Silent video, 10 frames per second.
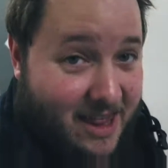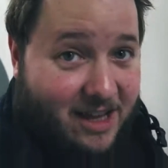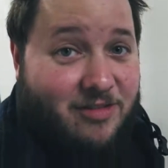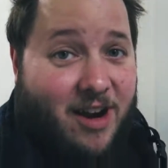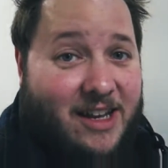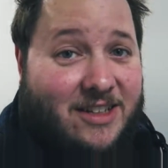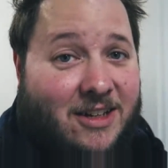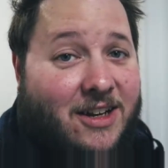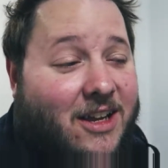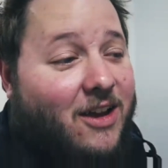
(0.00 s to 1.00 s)
That's right, it's
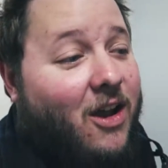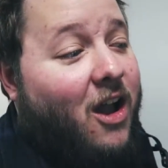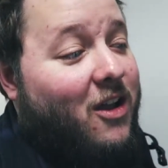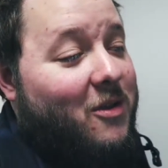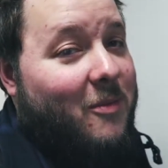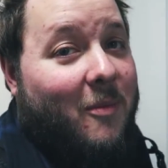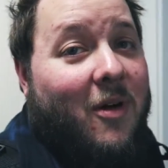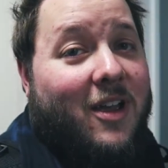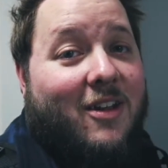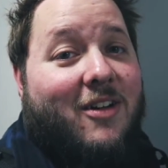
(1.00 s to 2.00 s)
time to go home.
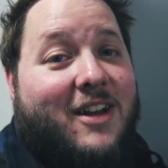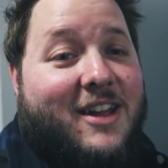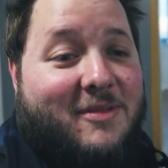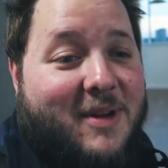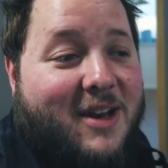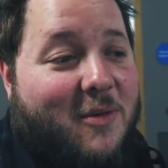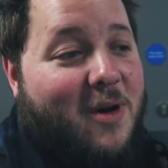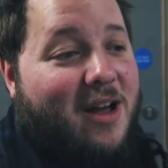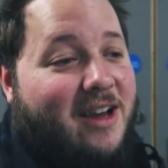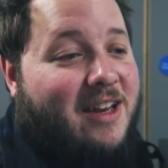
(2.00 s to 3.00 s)
My god, it has been a
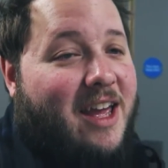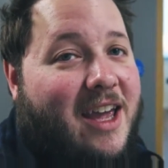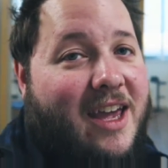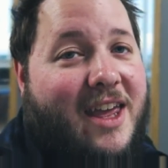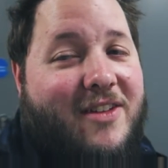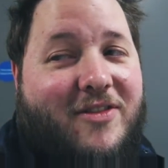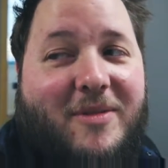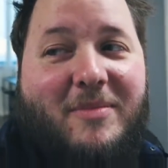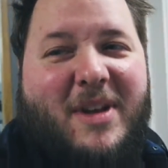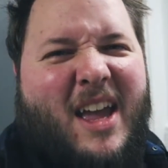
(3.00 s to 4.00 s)
work day
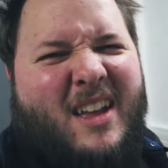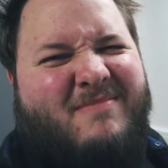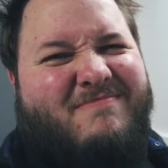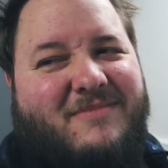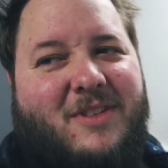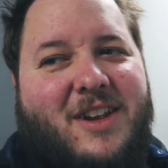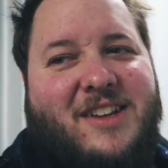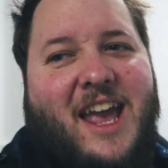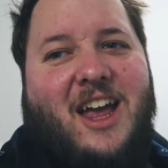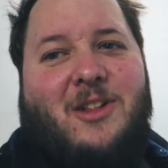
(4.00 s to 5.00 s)
from, I'm not gonna
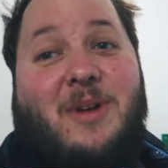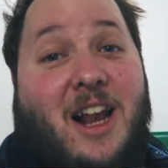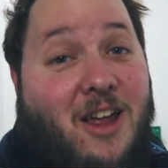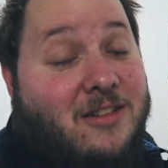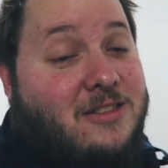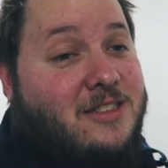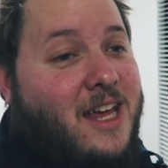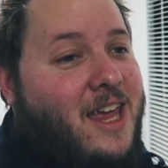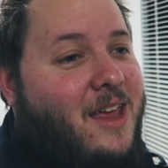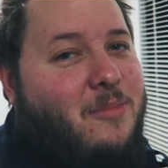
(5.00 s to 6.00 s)
say hell, but close.
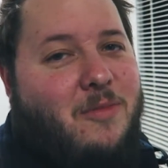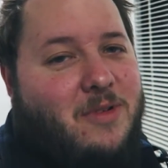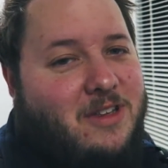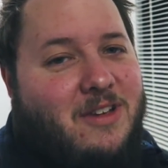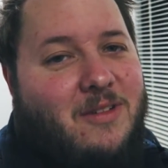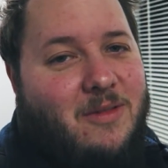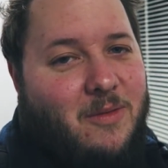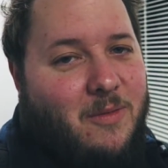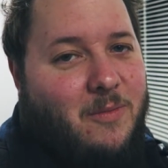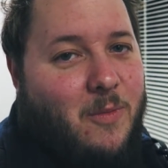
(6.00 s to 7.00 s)
Problem with
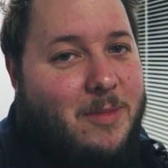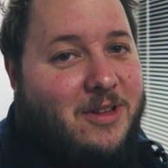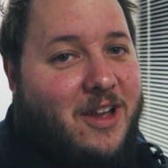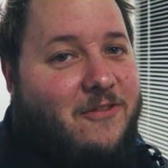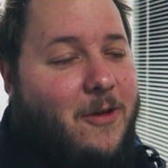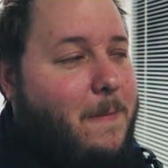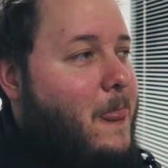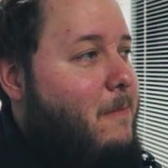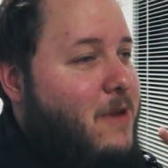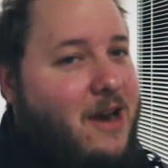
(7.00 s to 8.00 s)
doing web stuff for
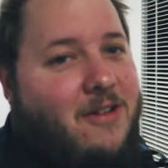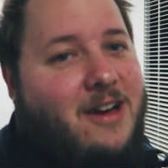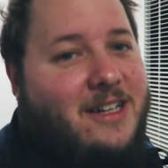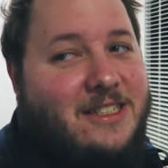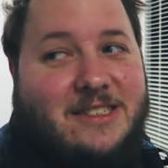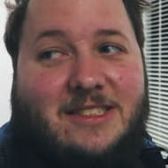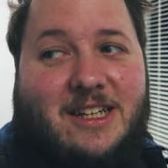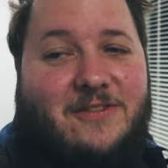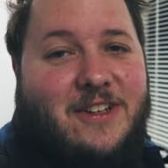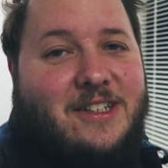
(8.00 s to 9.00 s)
the bigger artists and
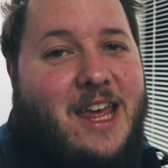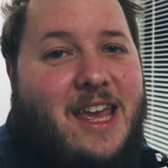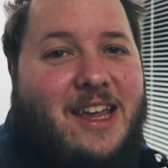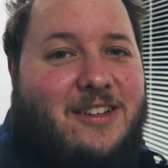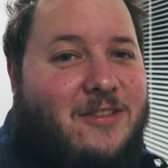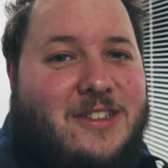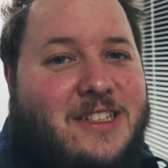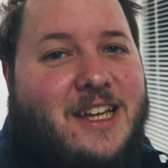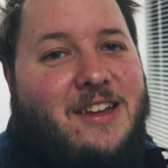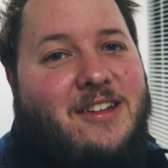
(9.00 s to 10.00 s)
stuff is it's not
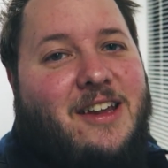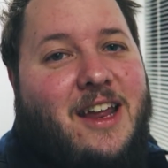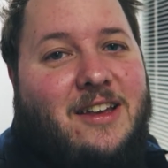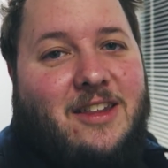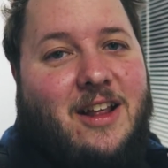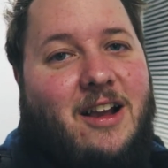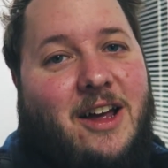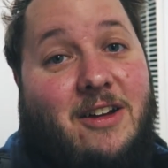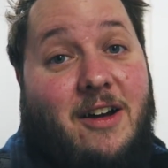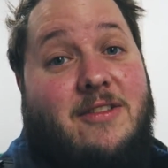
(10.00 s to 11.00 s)
just a case of saying to the
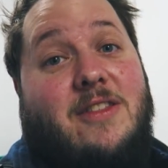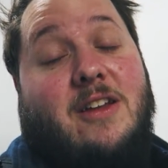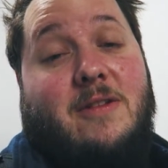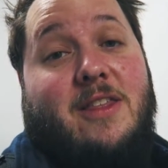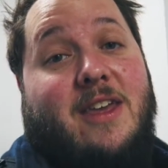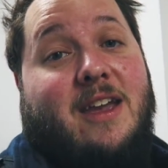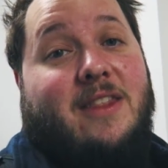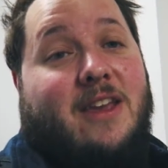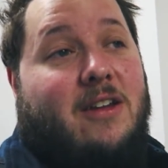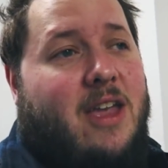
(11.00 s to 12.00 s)
client, oh, I've done this, what do you think?
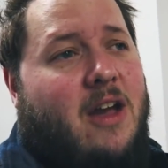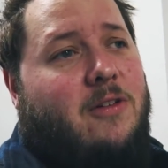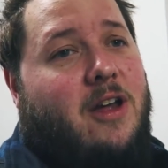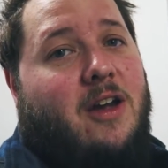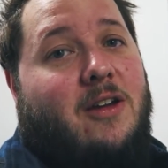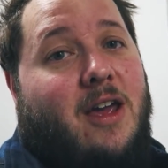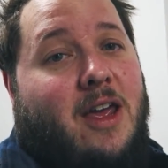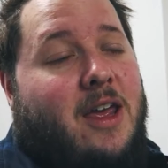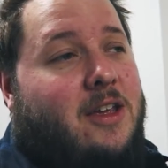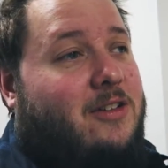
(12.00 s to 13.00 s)
And they go, yeah or no.
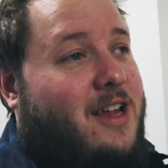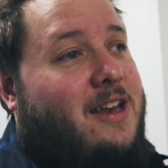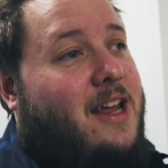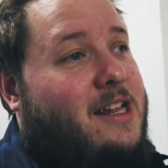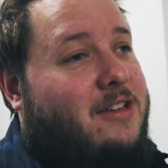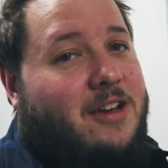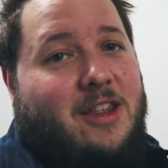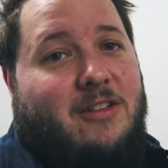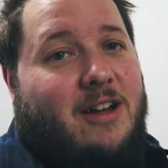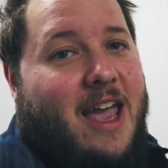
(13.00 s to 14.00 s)
You send it and it has to
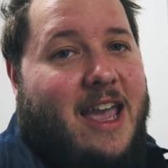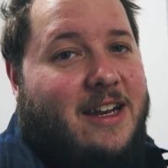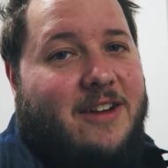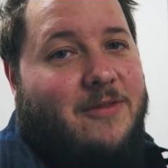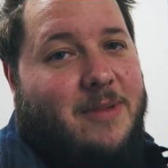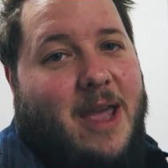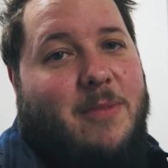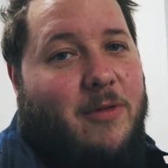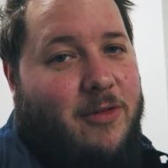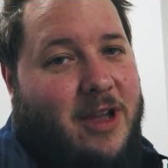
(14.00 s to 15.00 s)
go through like 8 different
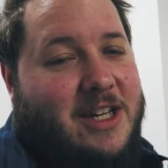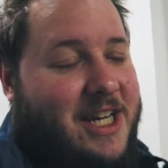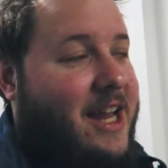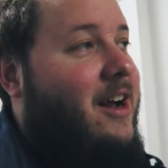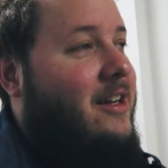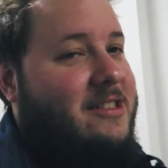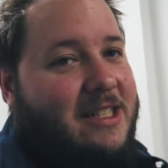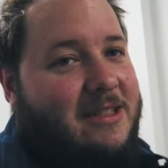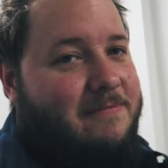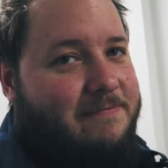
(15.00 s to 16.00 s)
people before you actually get an
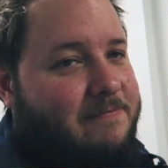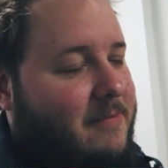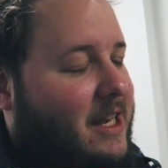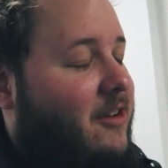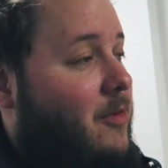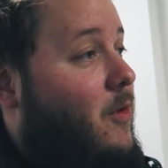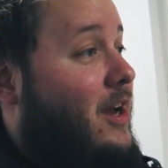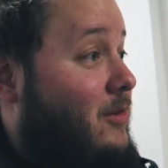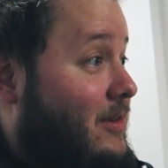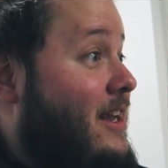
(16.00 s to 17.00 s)
answer. And I've been
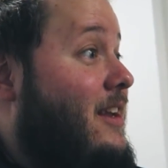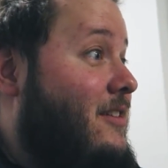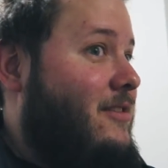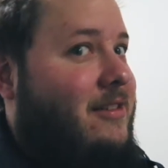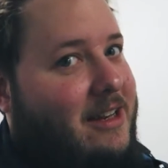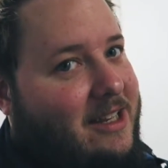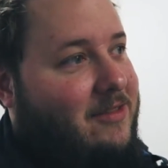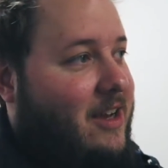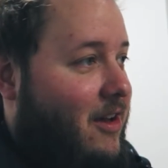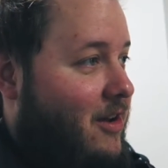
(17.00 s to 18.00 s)
working to a deadline because I've got to
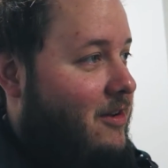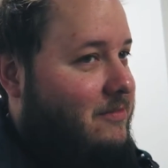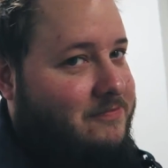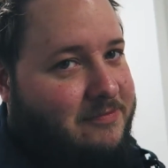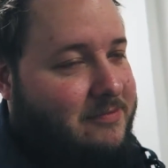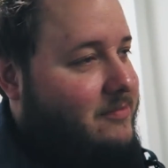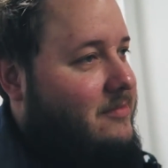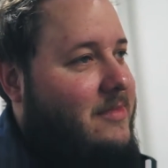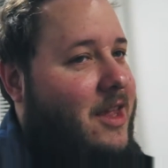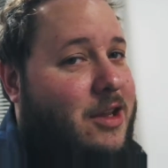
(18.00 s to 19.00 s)
leave to go home.
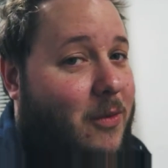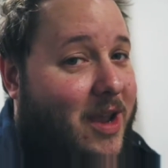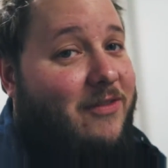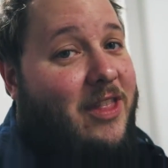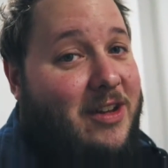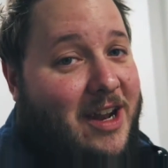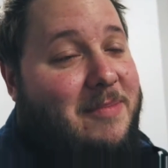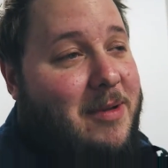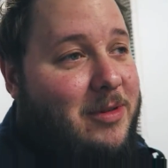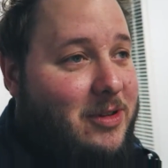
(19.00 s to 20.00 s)
So waiting for those
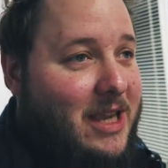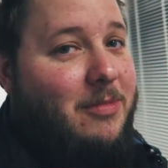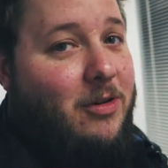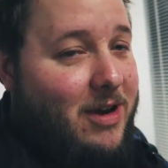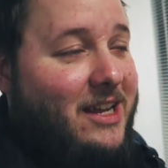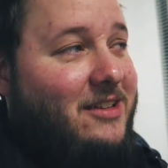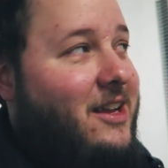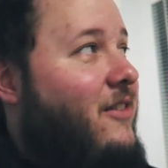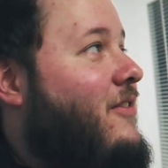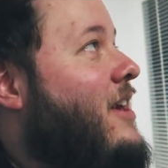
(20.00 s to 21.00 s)
8 people to keep agreeing
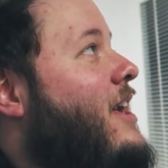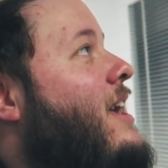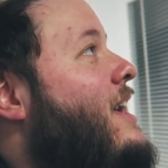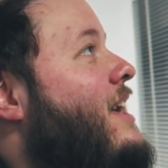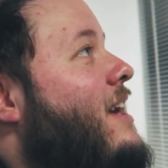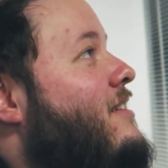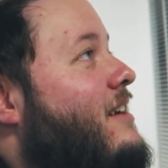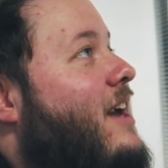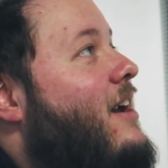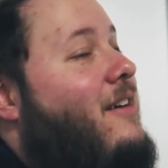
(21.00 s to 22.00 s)
stuff as
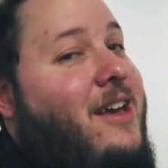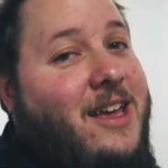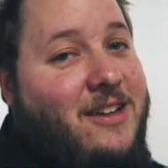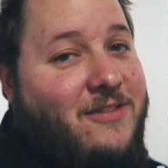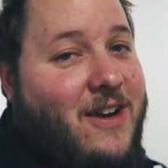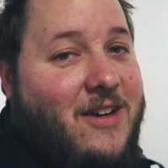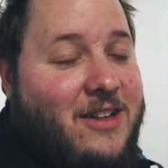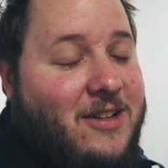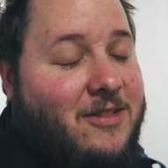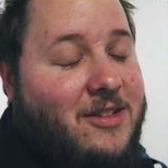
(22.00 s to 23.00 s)
I go is very
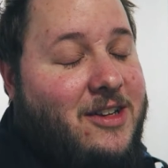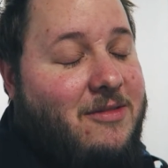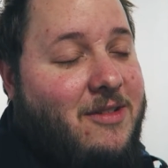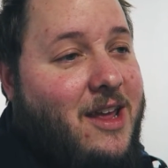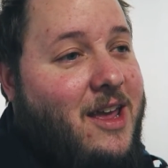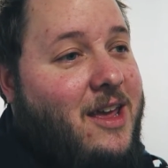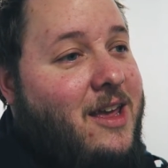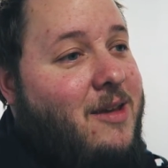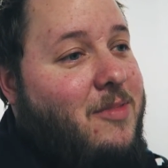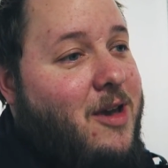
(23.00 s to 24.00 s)
time consuming,
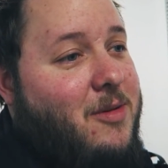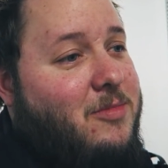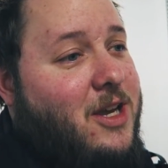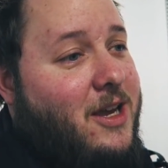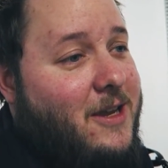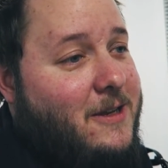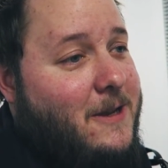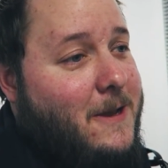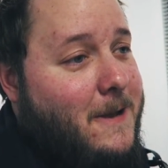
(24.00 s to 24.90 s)
but I'm tired.